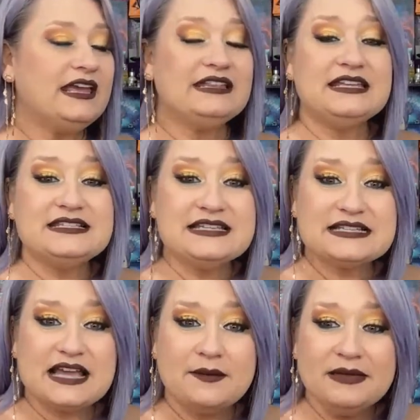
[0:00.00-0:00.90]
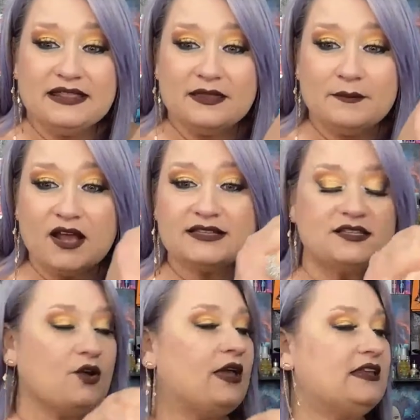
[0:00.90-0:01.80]
Does this come in the boxes?
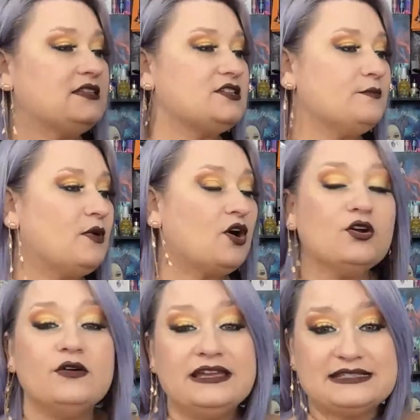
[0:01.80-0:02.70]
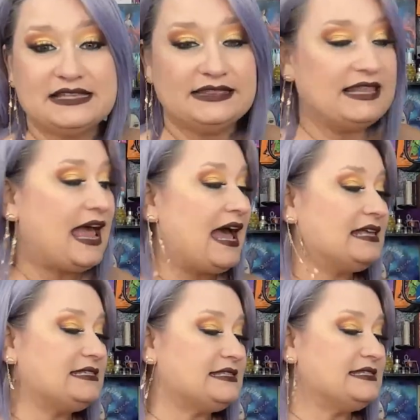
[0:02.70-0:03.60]
Okay, tomorrow is the
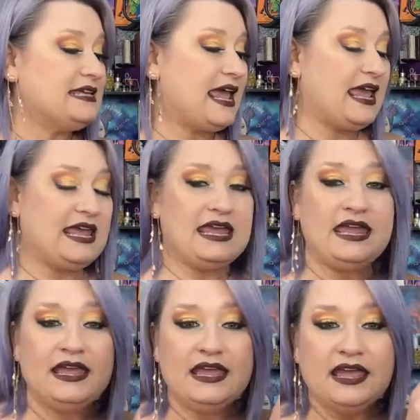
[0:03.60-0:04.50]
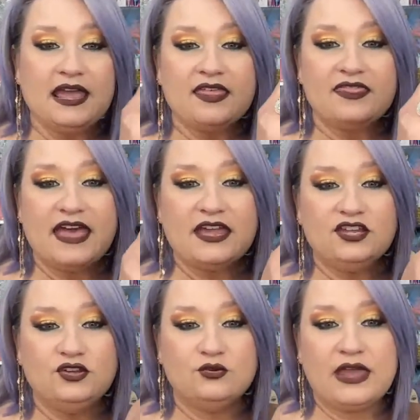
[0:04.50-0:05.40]
last day that
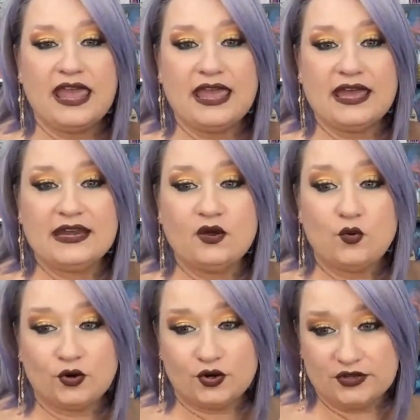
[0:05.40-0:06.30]
you can order